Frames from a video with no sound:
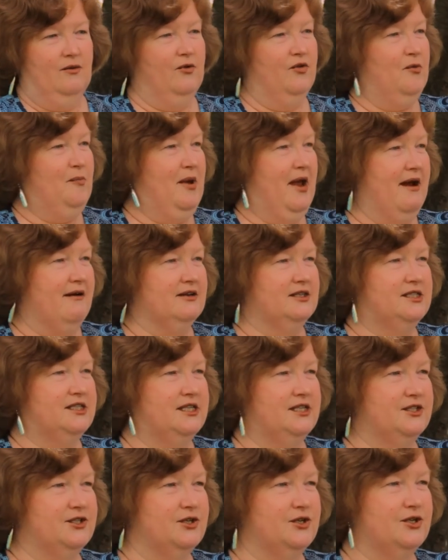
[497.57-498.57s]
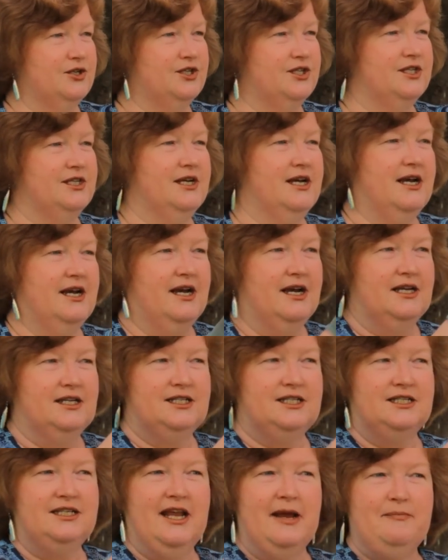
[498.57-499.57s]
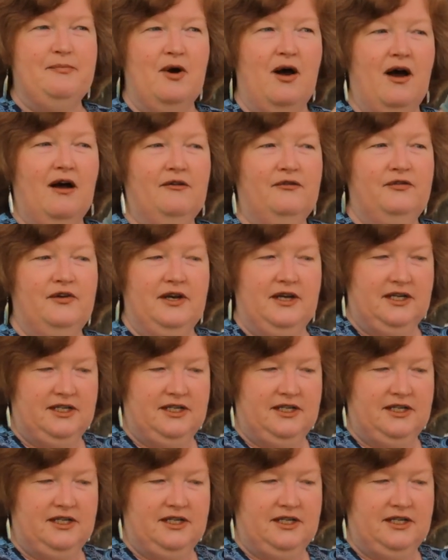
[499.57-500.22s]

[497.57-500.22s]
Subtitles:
with a pair of scissors, snip off